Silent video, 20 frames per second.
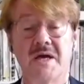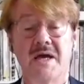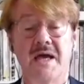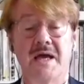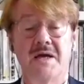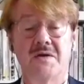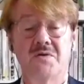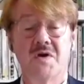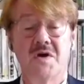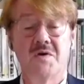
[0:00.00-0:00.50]

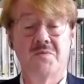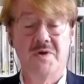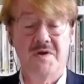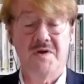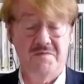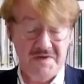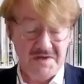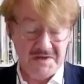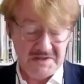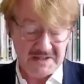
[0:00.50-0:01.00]
And we are
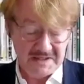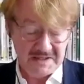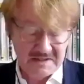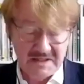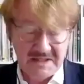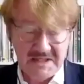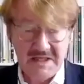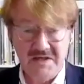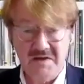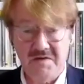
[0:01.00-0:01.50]
very
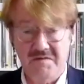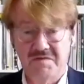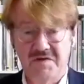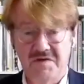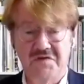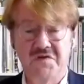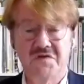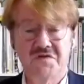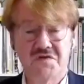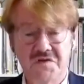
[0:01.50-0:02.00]
keen and
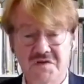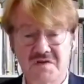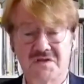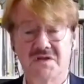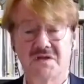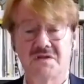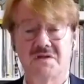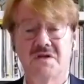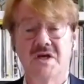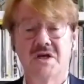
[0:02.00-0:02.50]
very
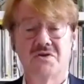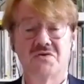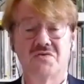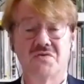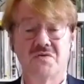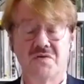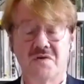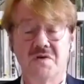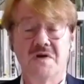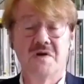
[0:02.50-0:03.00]
interested
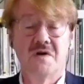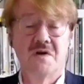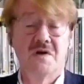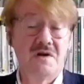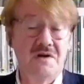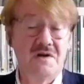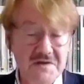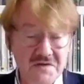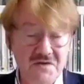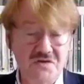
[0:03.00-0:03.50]
to
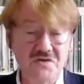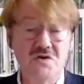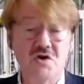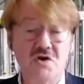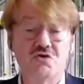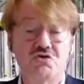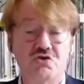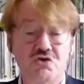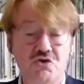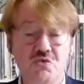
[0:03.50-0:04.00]
listen
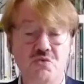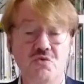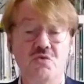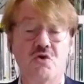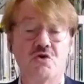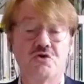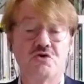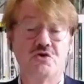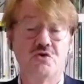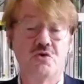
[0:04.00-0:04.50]
to
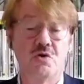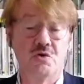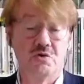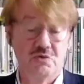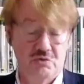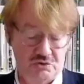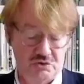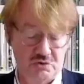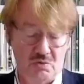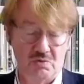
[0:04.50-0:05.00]
your
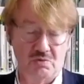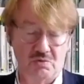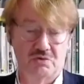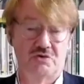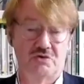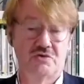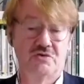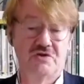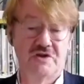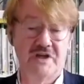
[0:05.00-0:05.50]
talk
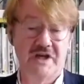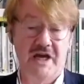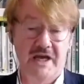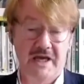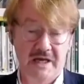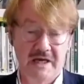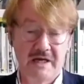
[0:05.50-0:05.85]
today.